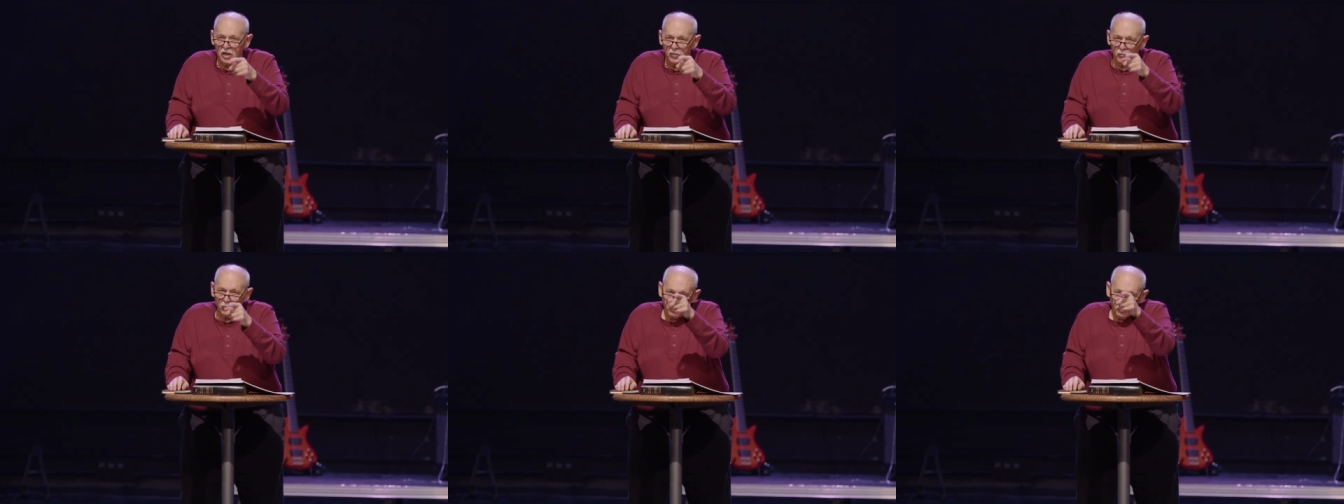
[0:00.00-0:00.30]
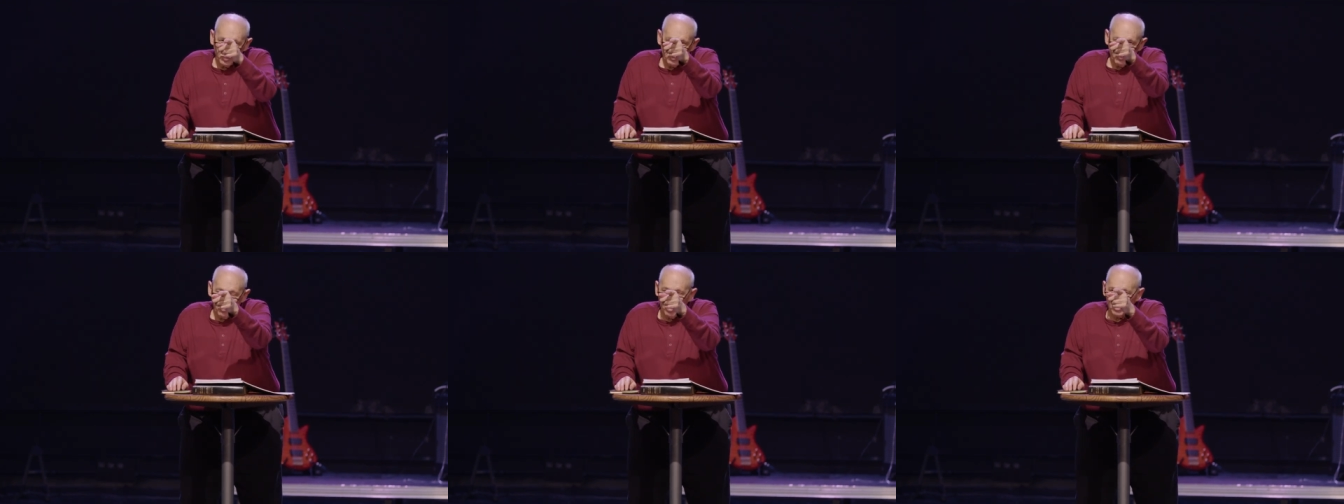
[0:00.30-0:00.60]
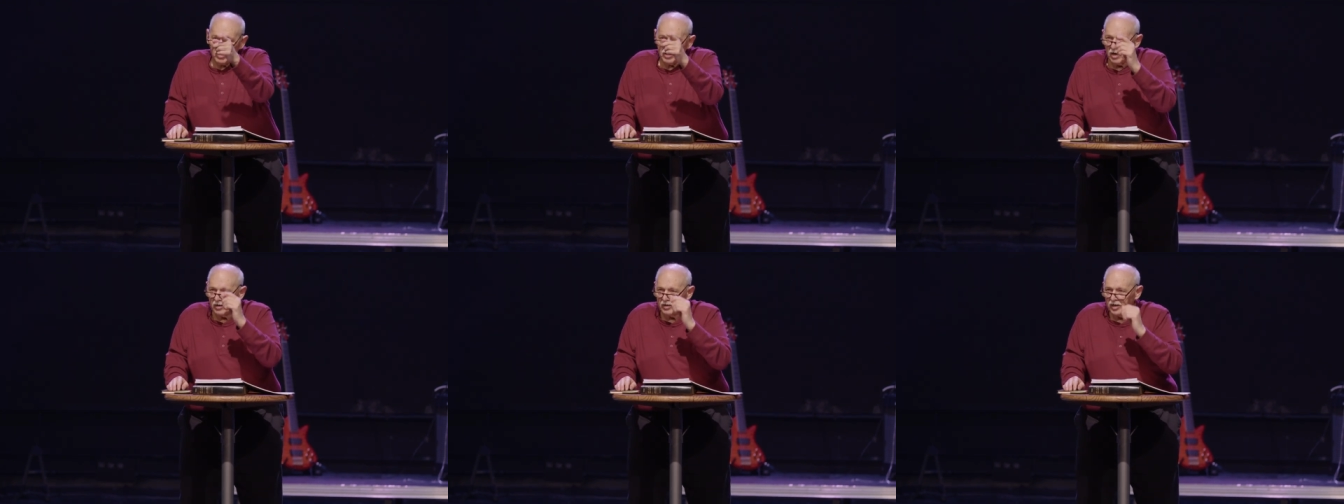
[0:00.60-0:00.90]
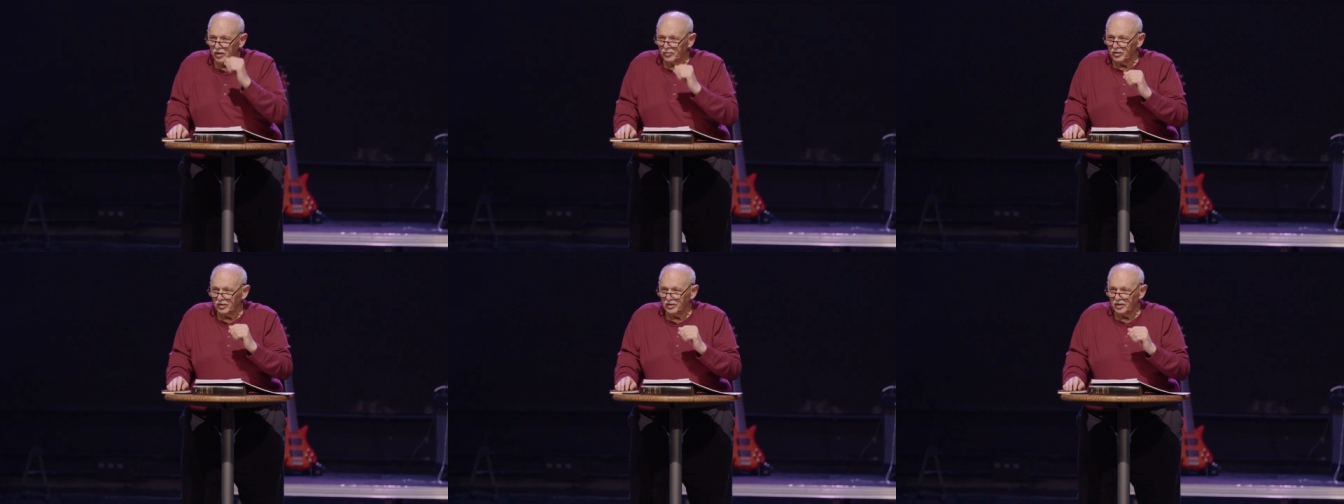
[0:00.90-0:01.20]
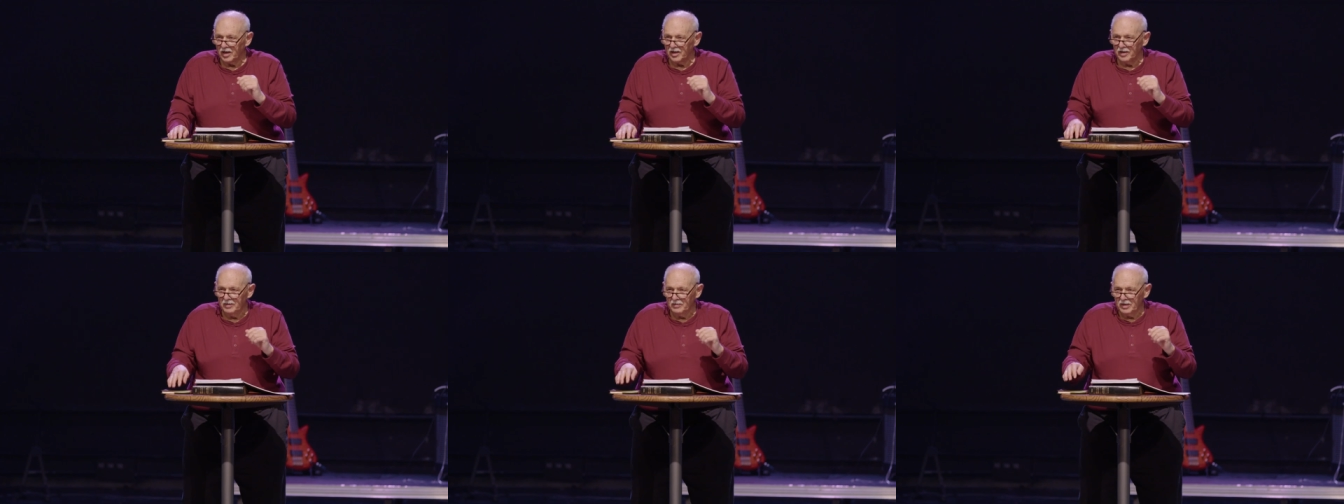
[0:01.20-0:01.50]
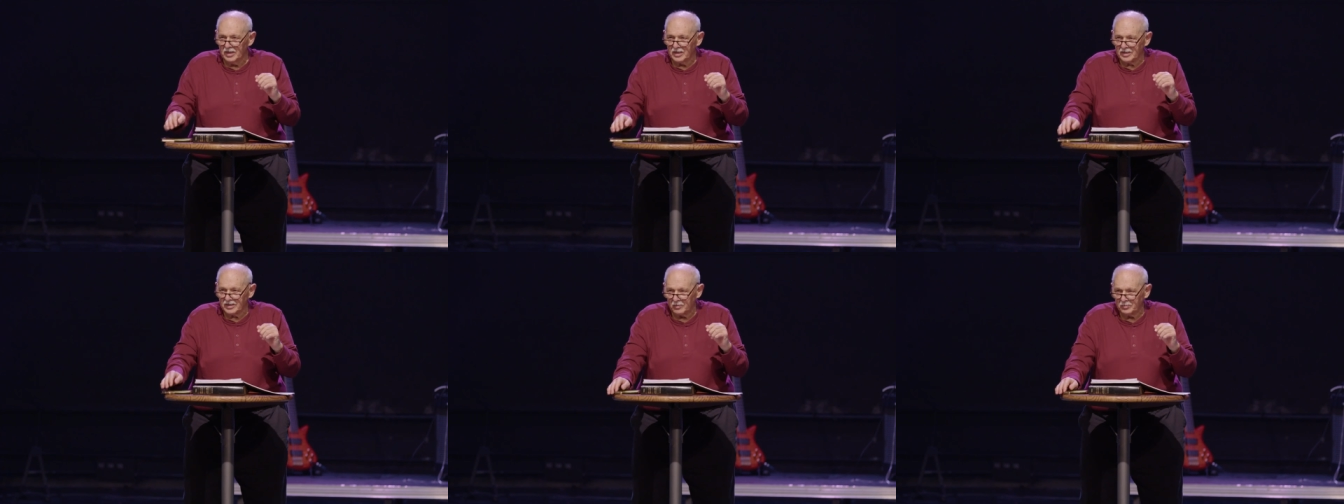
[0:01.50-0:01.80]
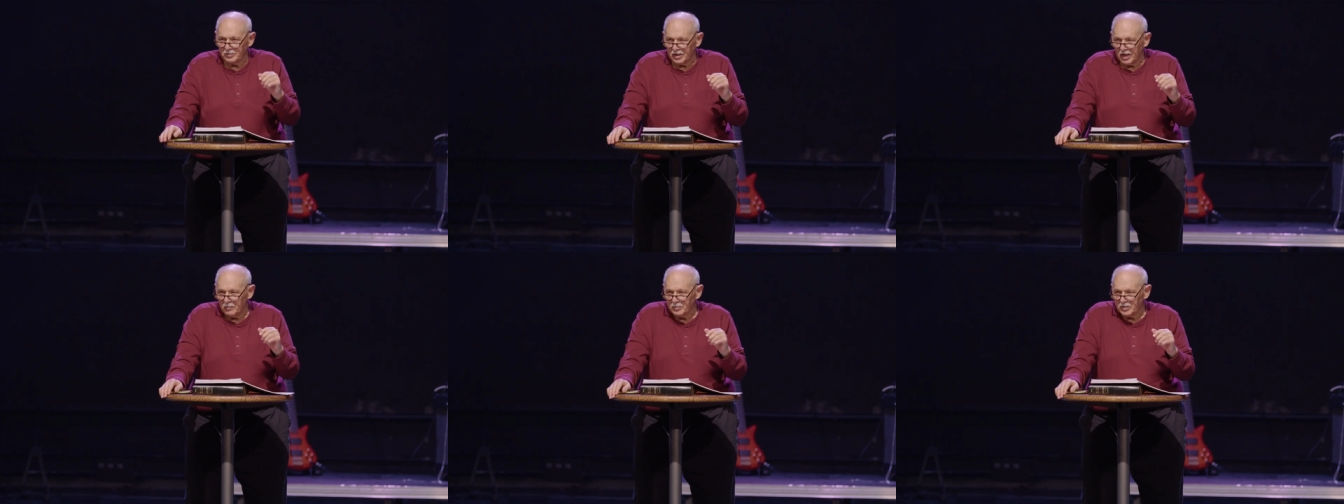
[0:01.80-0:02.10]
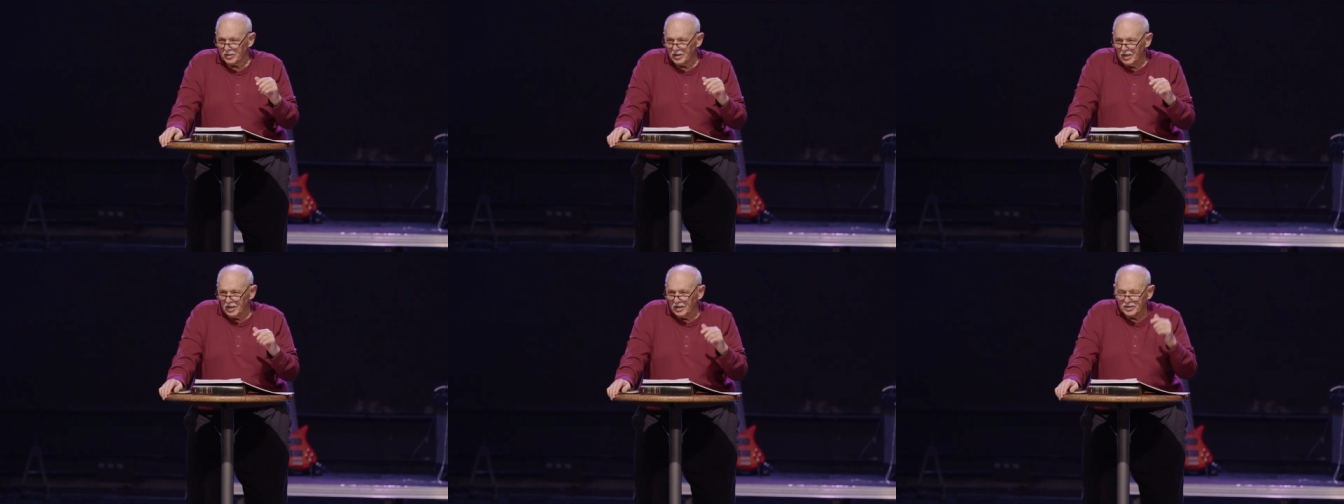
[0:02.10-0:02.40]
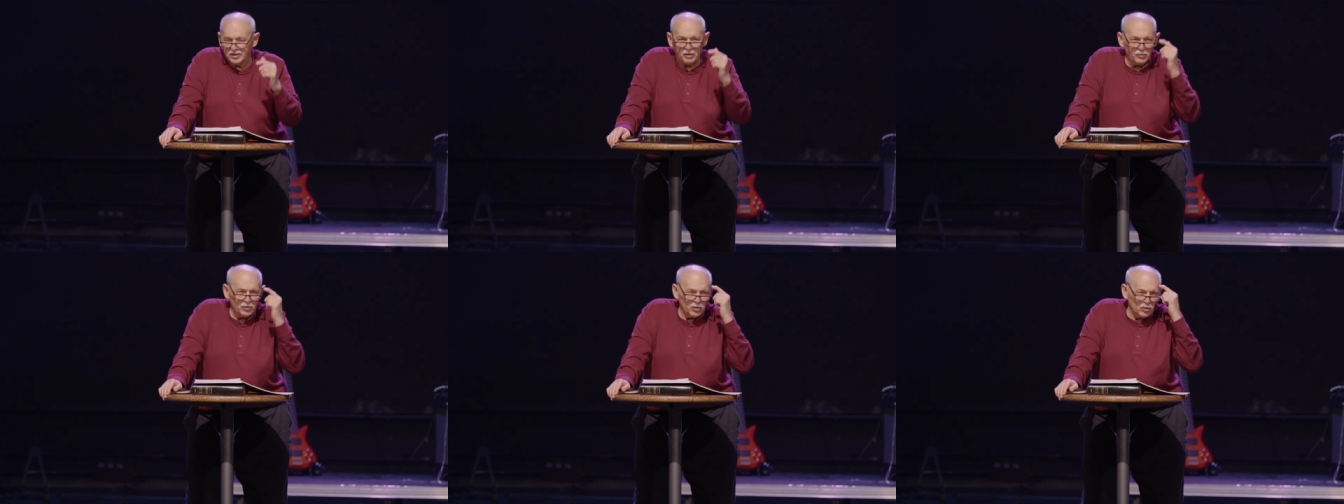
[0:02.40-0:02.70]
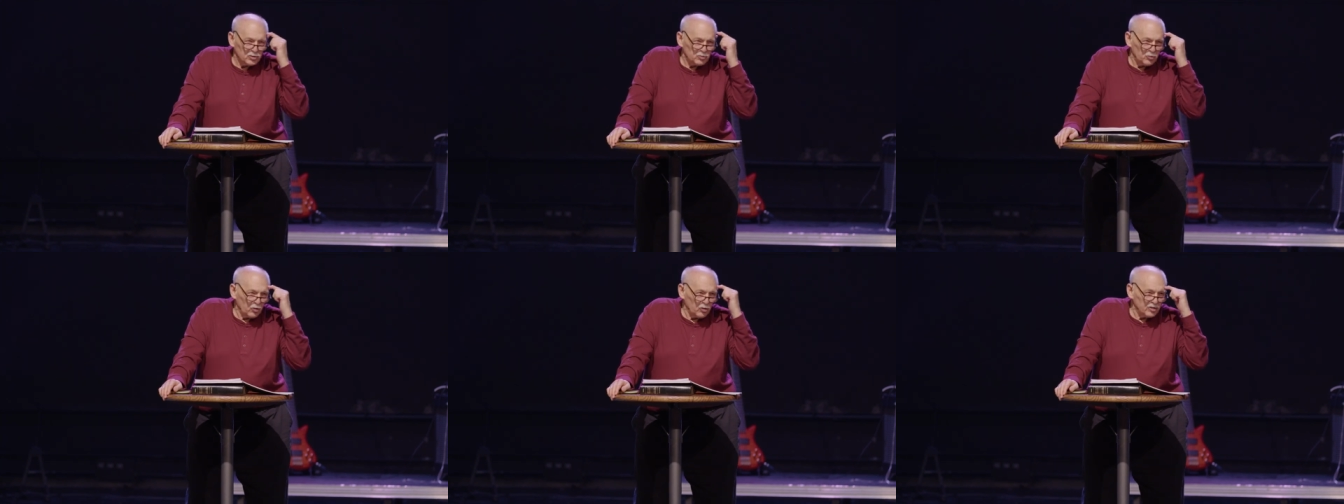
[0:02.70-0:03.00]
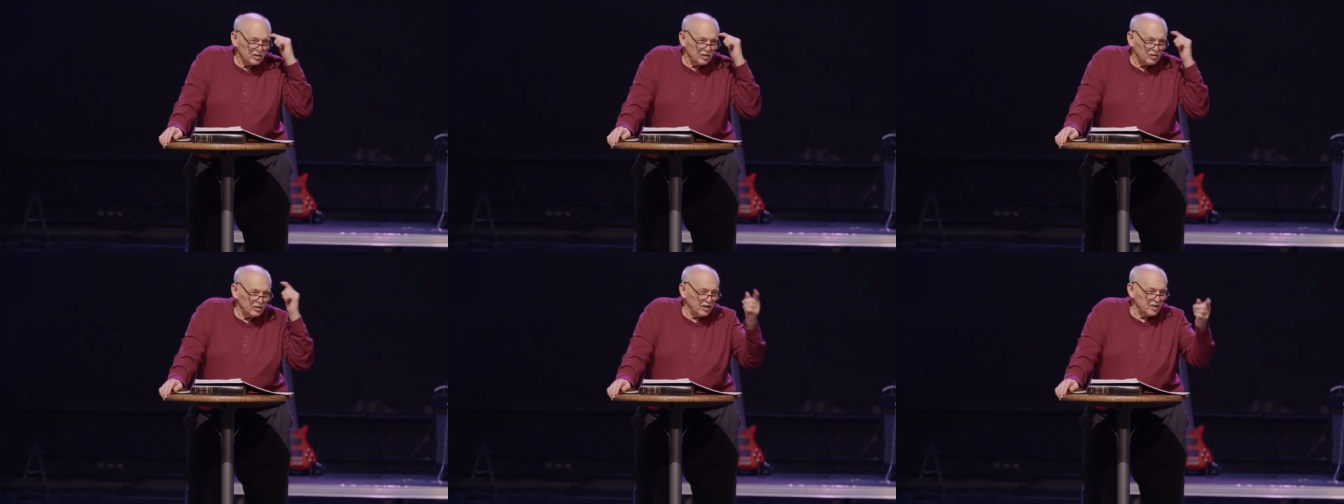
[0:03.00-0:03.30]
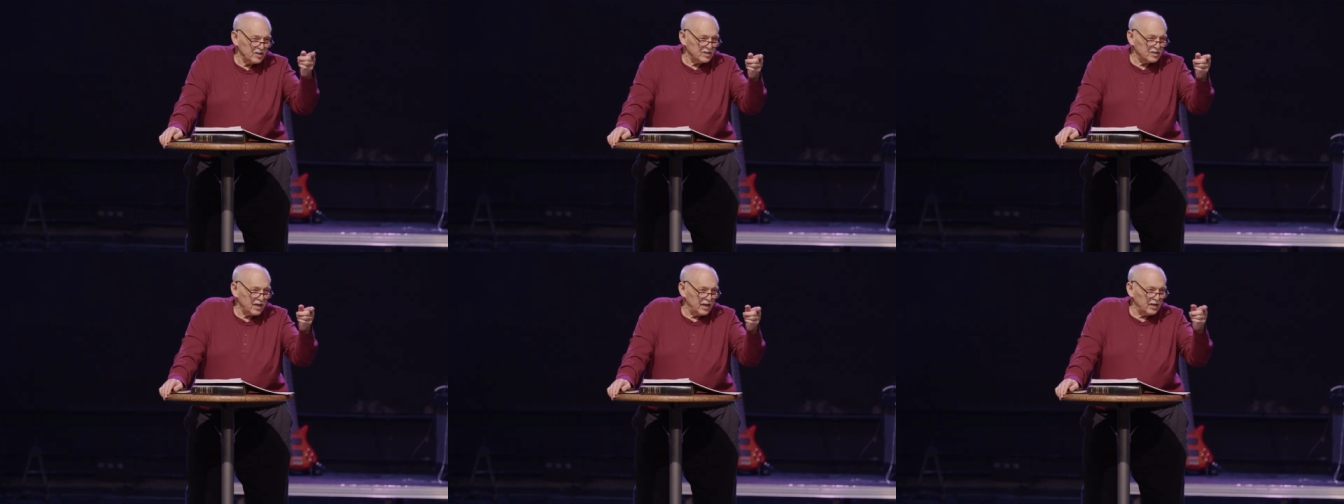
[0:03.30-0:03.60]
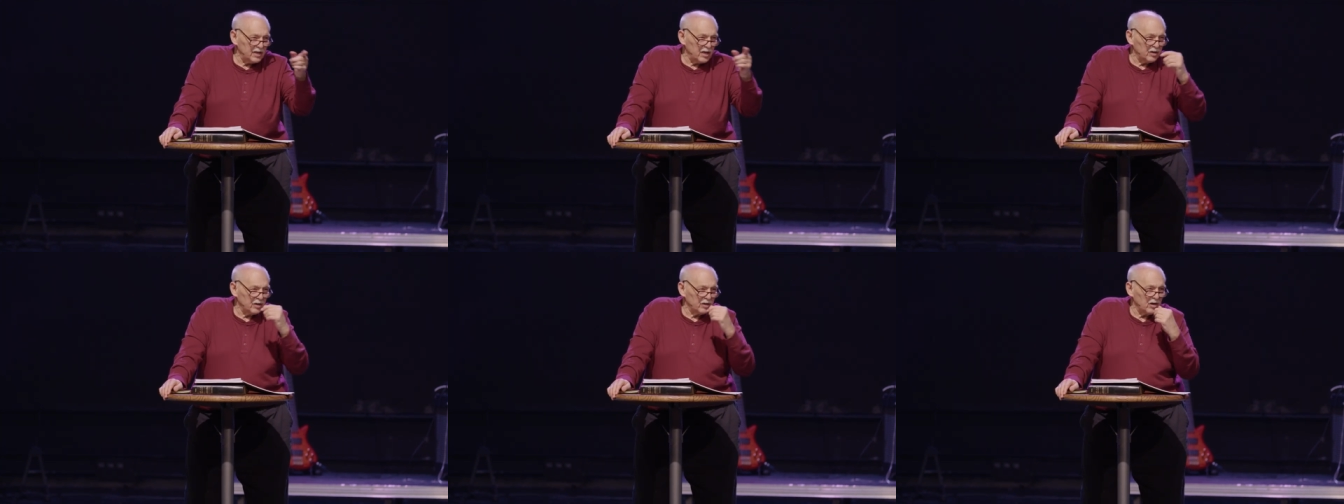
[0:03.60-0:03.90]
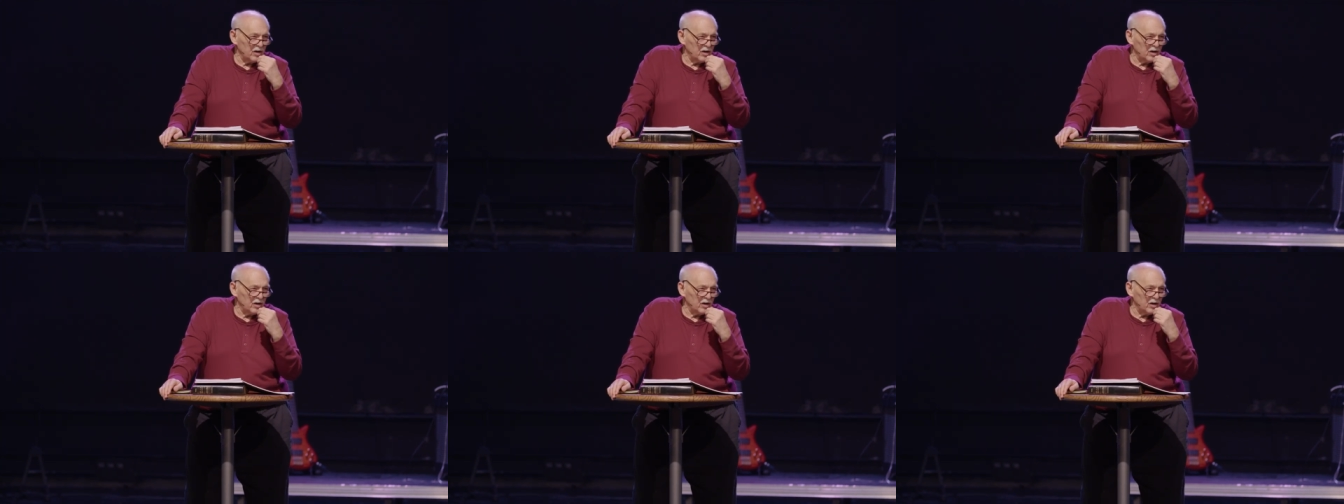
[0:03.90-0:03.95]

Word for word: when we walk out of here today, sometimes some of those words are going to stand out in